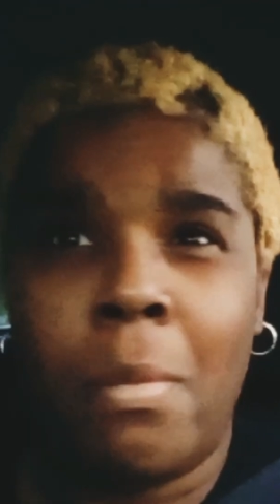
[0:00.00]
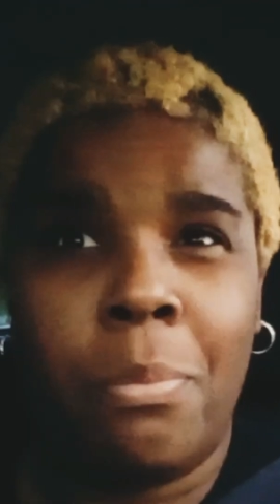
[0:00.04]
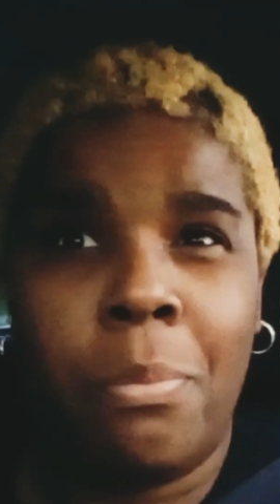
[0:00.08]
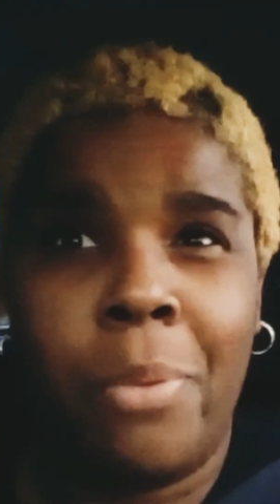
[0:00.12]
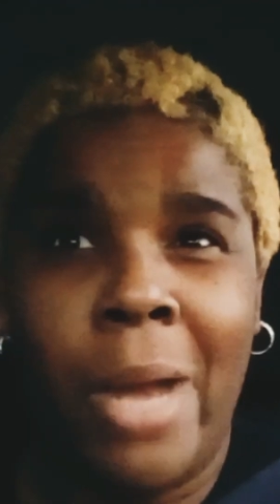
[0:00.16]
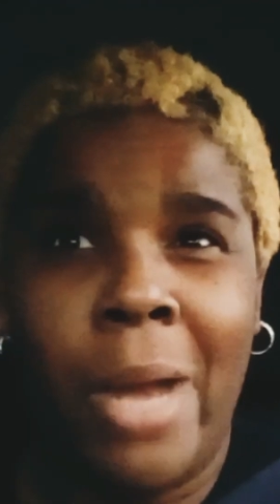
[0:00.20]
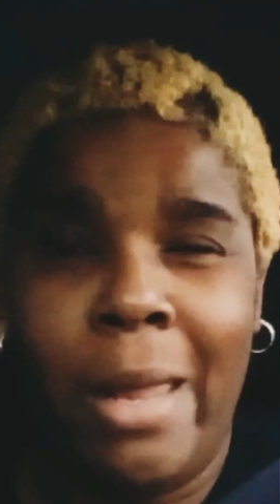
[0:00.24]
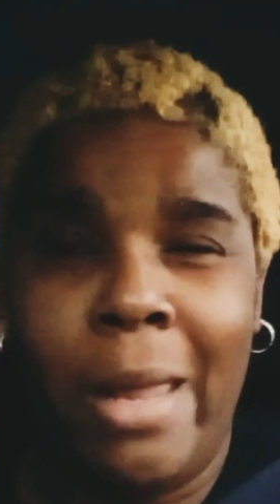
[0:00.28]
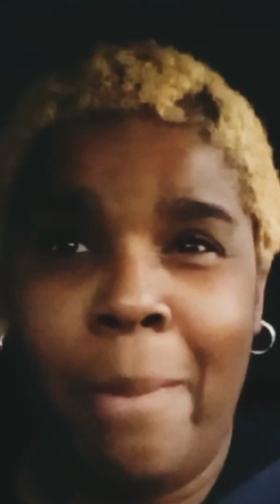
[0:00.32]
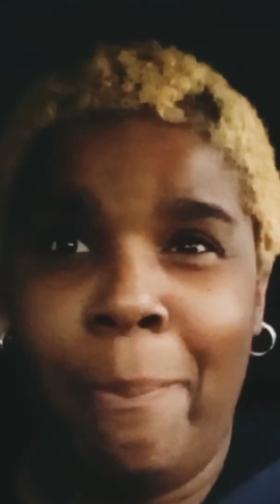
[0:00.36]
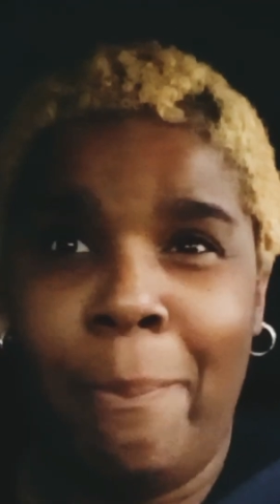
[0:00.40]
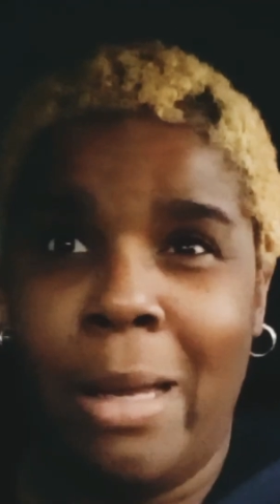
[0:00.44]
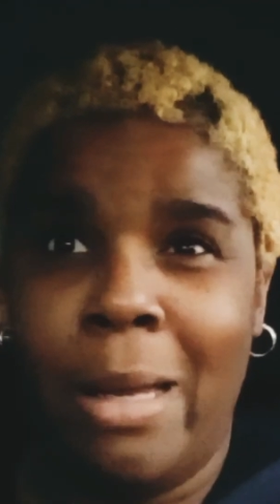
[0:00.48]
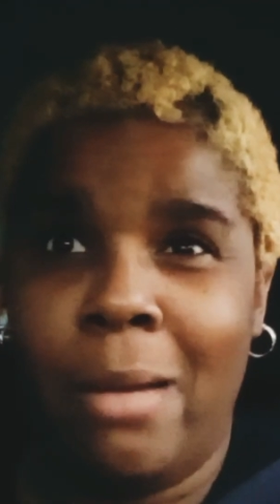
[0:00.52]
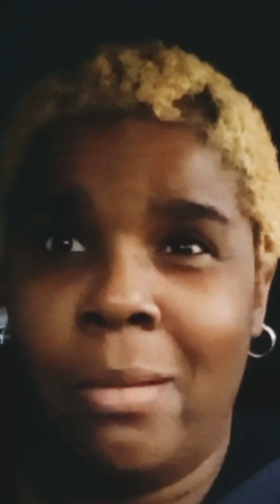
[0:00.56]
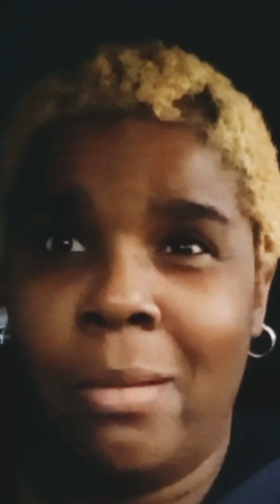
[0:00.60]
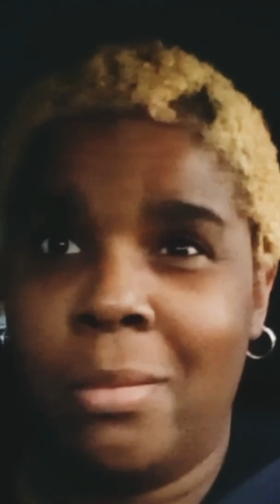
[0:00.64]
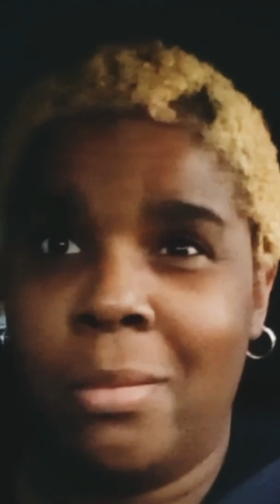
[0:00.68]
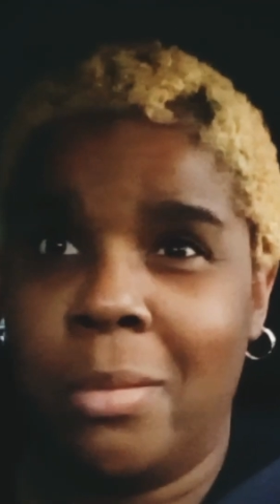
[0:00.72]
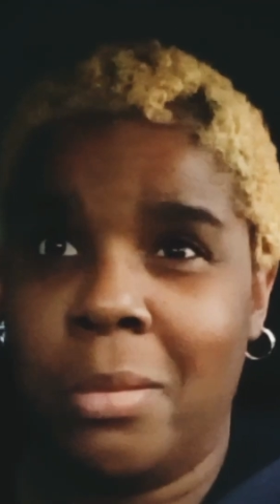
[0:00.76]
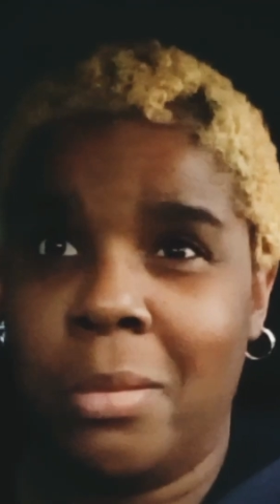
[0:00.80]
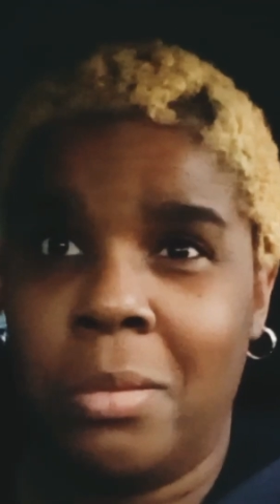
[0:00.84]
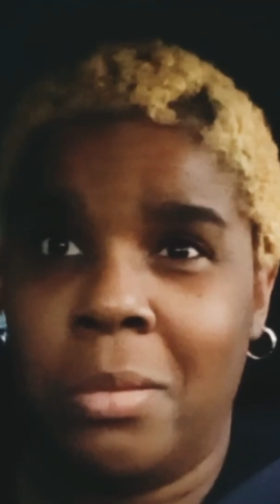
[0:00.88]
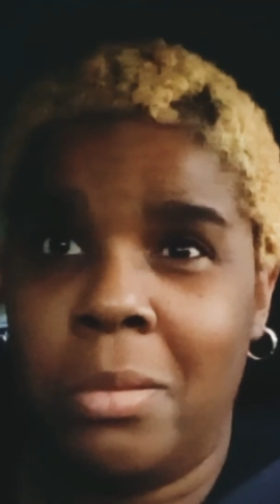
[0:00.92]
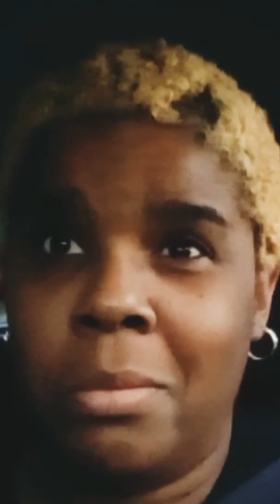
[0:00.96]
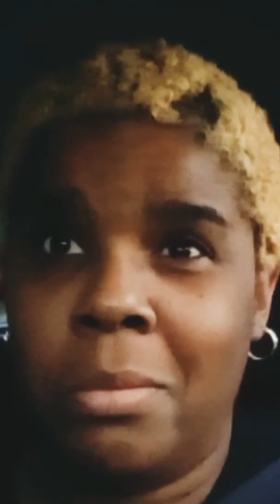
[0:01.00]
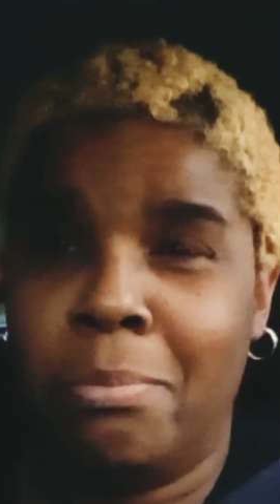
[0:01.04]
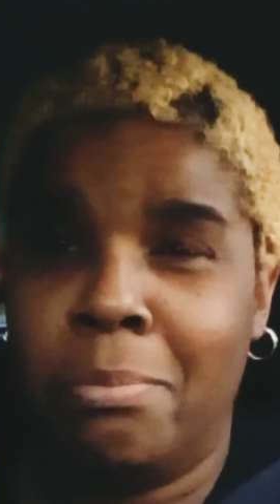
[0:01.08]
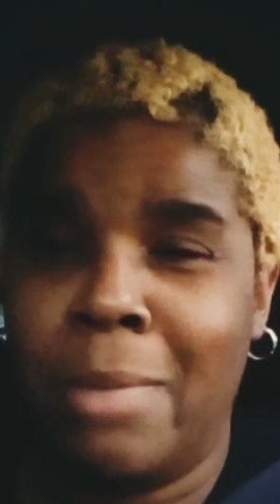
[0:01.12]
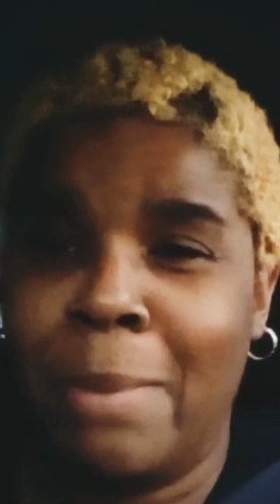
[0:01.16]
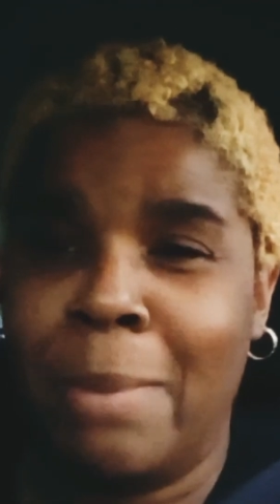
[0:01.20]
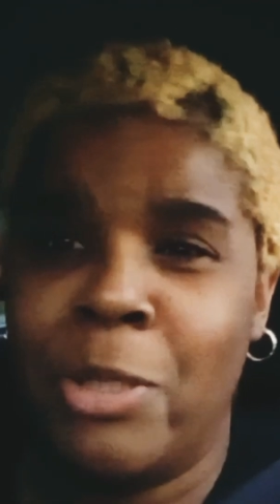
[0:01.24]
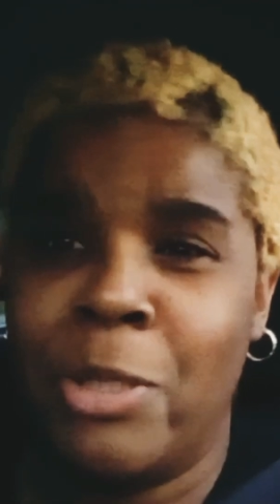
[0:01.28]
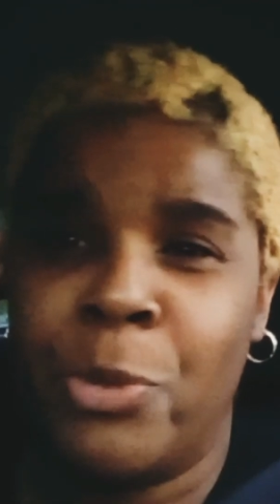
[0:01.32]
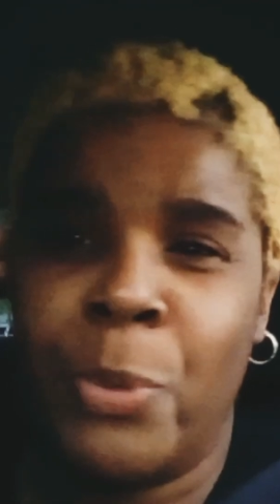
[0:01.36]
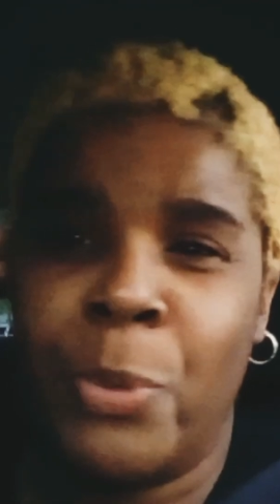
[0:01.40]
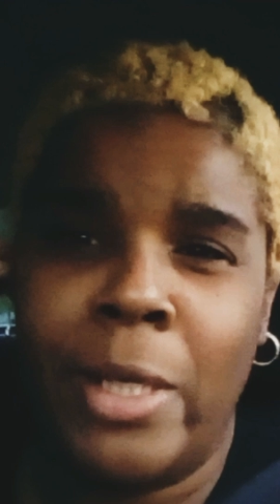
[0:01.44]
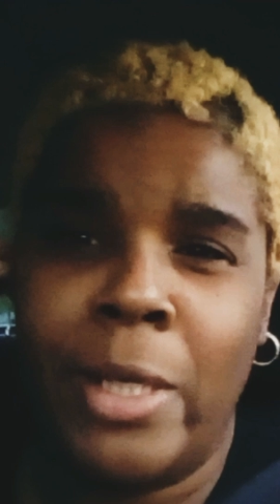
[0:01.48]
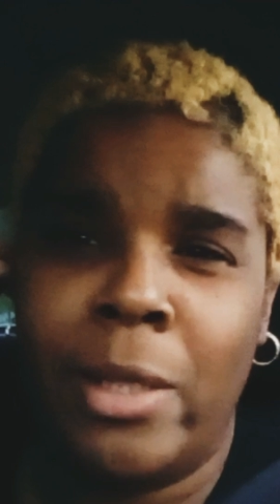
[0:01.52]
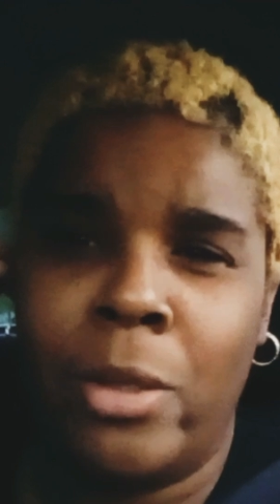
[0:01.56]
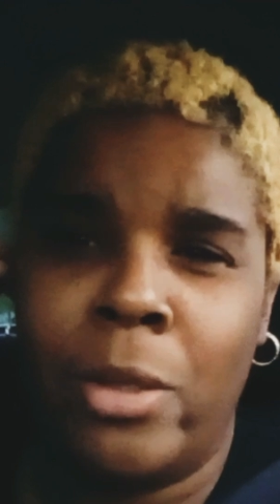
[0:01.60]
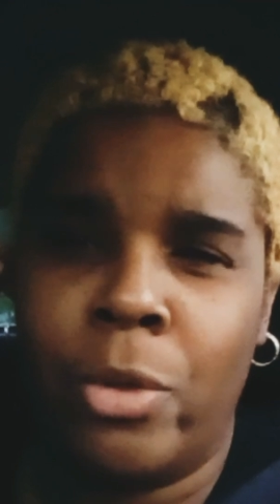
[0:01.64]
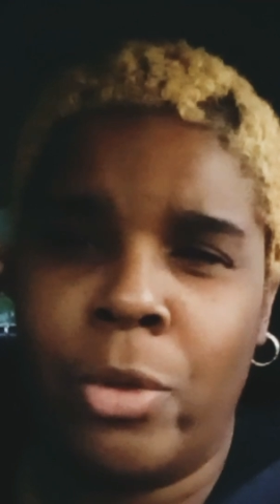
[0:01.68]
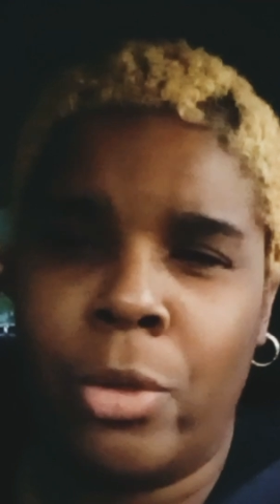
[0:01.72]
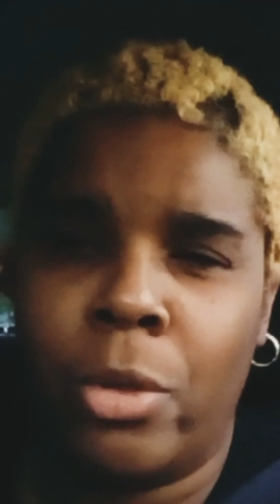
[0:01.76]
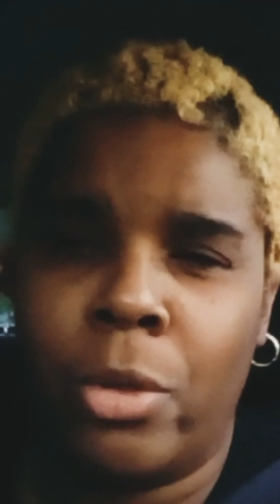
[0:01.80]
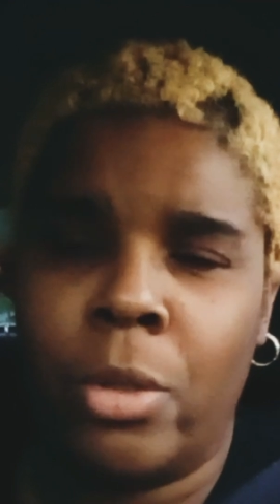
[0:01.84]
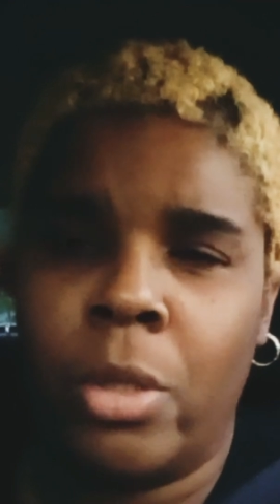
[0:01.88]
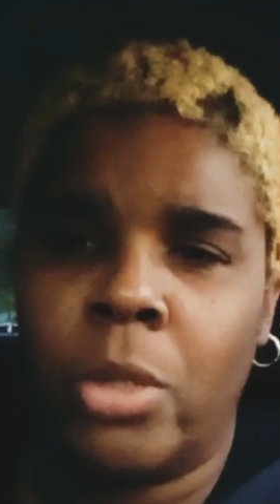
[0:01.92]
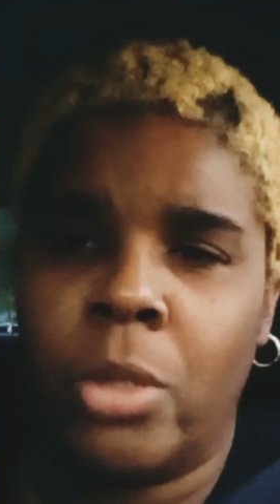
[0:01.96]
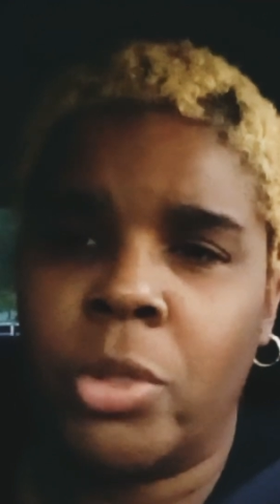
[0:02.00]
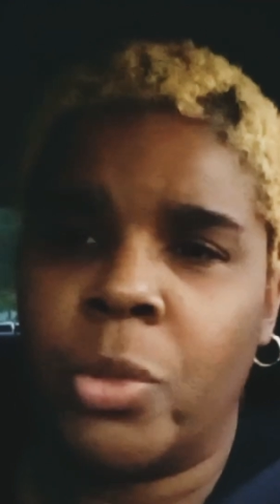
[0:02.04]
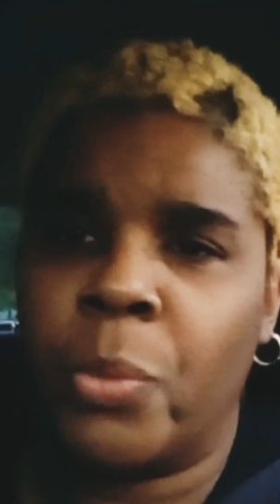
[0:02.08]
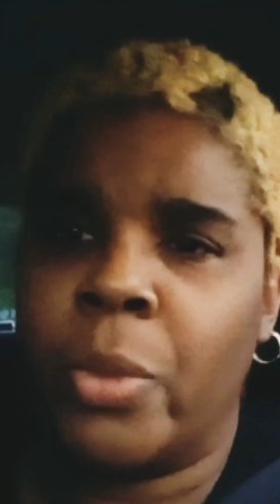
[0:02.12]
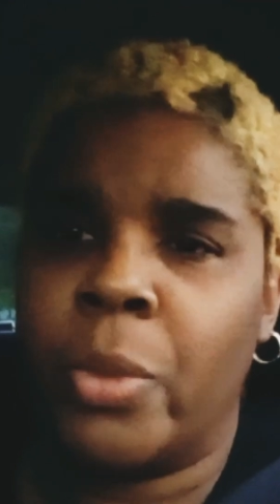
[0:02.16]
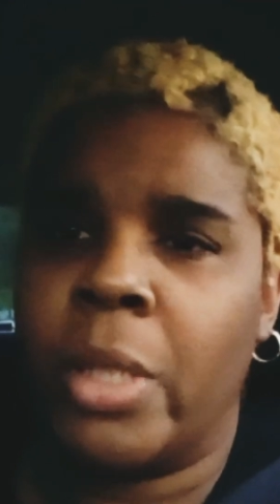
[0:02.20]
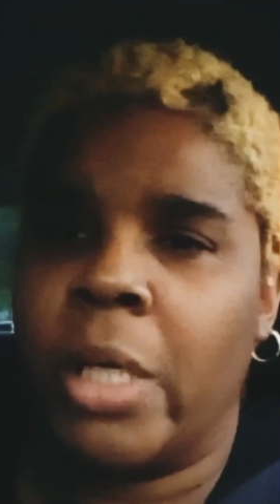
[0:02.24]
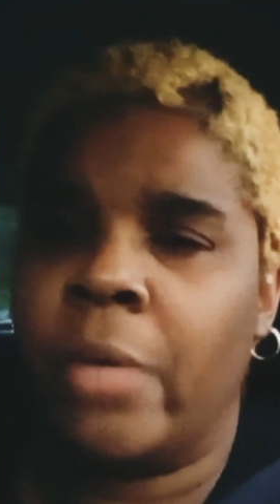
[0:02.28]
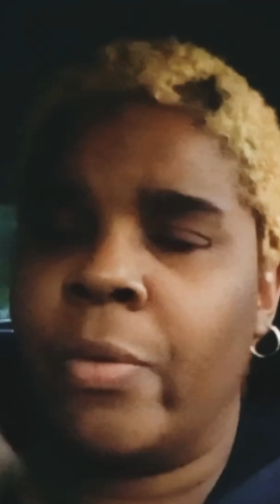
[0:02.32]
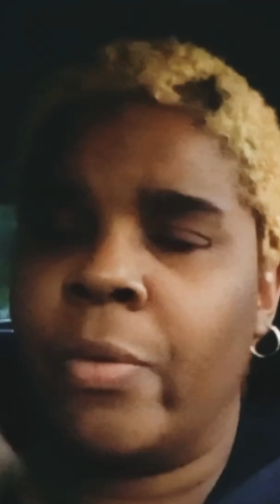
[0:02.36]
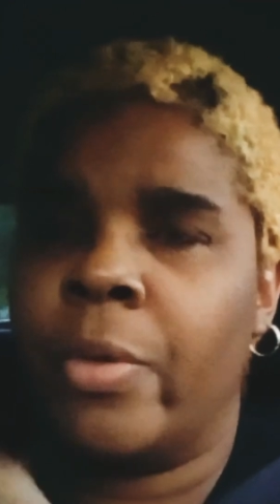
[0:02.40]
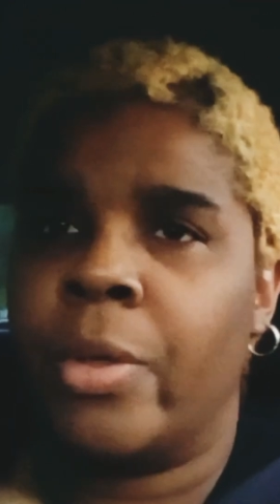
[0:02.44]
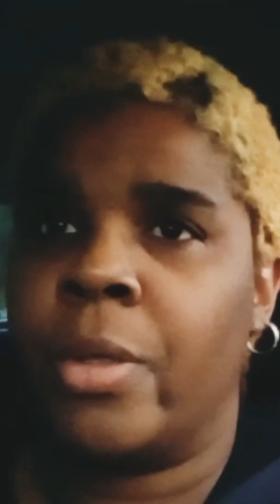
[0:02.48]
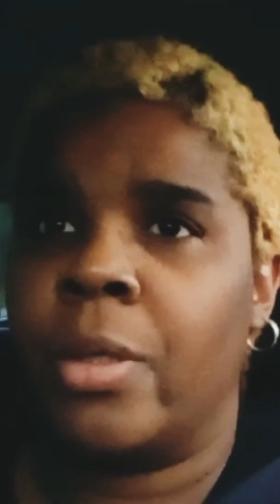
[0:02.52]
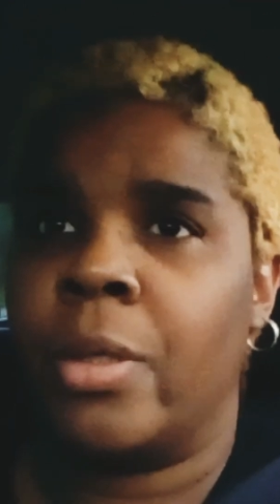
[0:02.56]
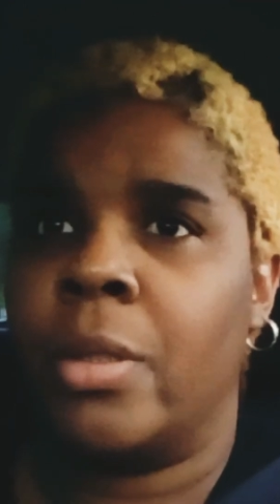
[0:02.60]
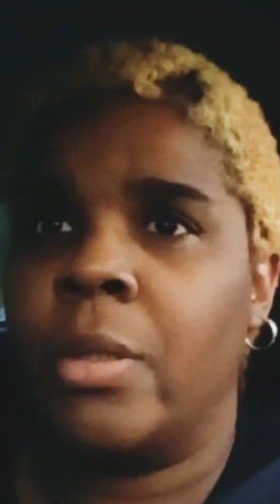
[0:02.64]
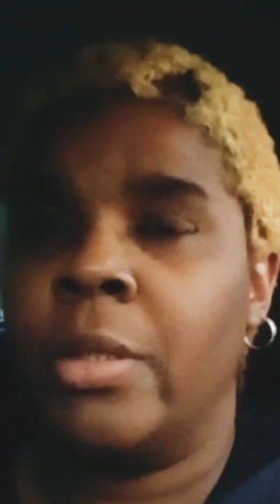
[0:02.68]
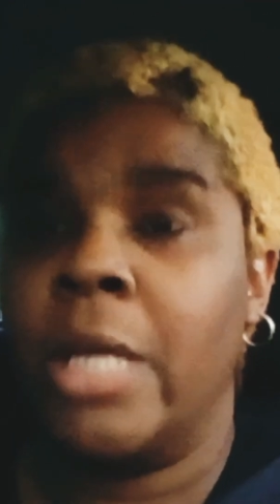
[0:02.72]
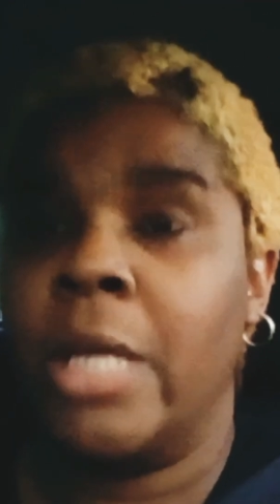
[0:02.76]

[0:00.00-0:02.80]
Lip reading: Probably about maybe 20 little girls or whatever.